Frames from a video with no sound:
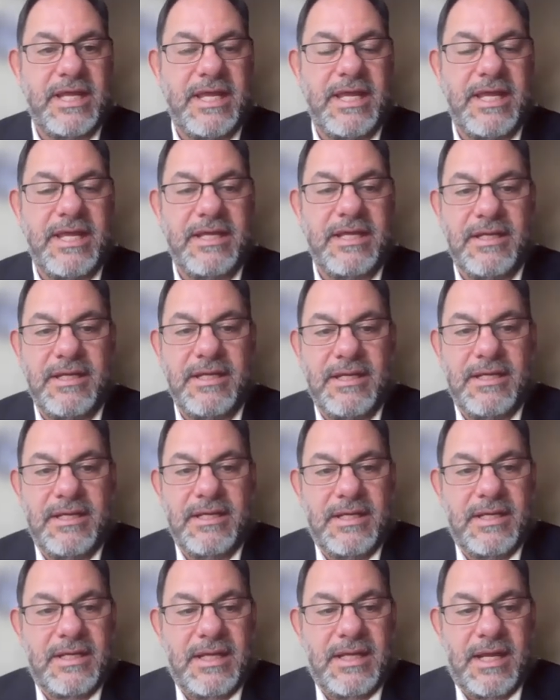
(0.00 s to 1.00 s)
And
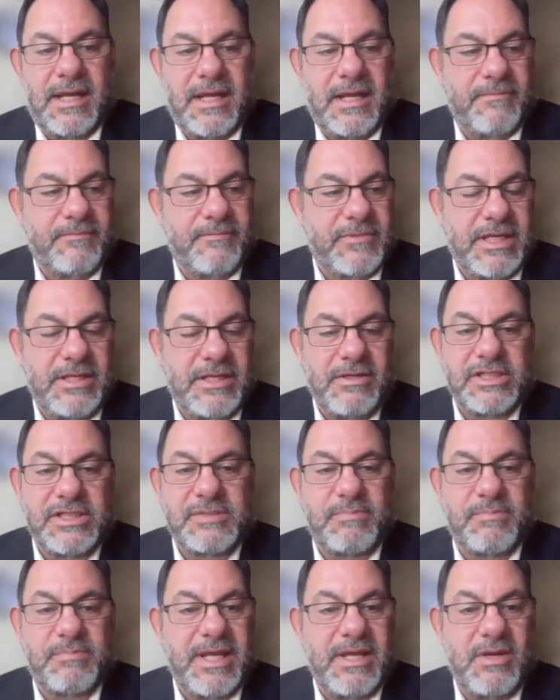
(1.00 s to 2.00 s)
can you
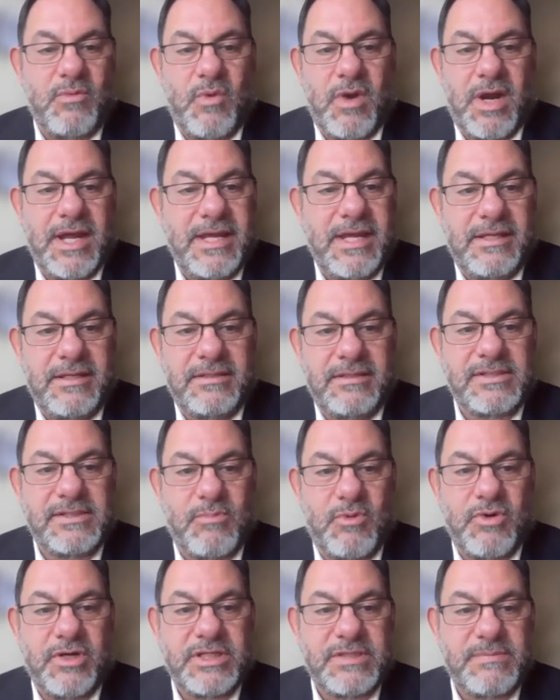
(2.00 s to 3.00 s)
explain why it's
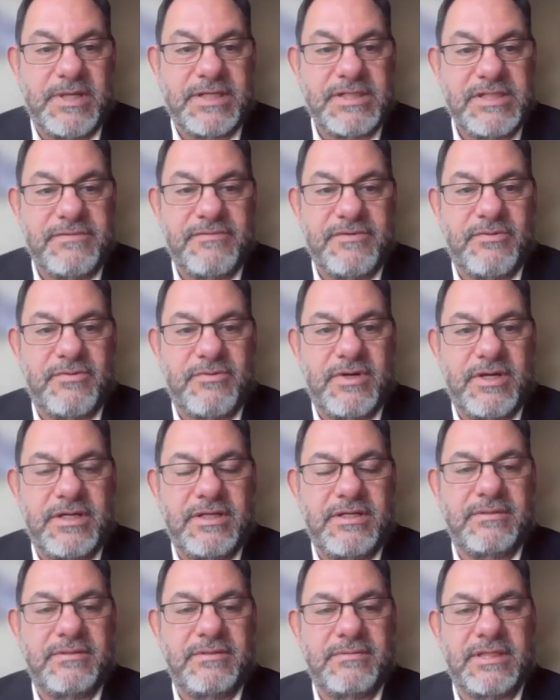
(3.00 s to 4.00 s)
more expensive to
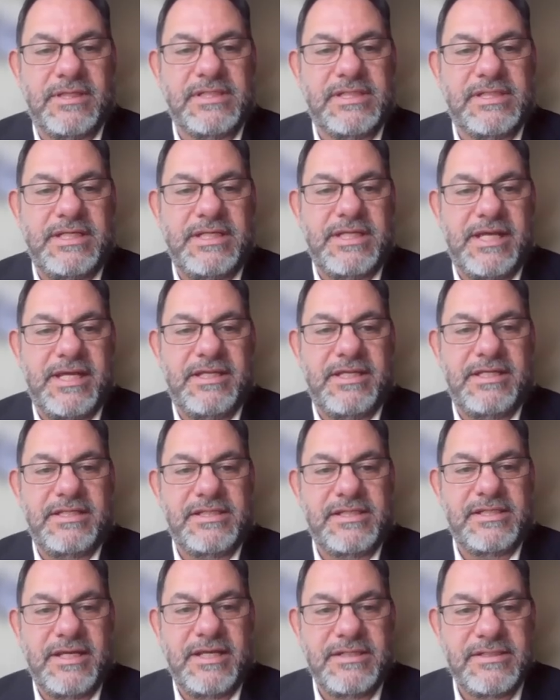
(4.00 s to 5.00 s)
run a CTED
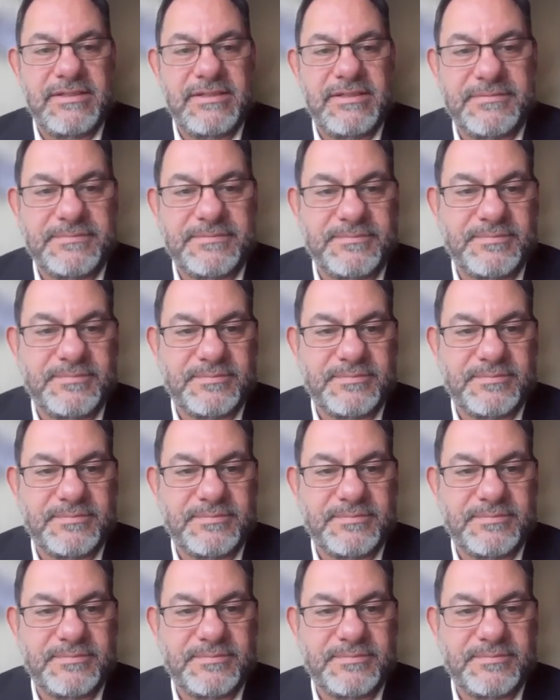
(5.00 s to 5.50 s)
these days?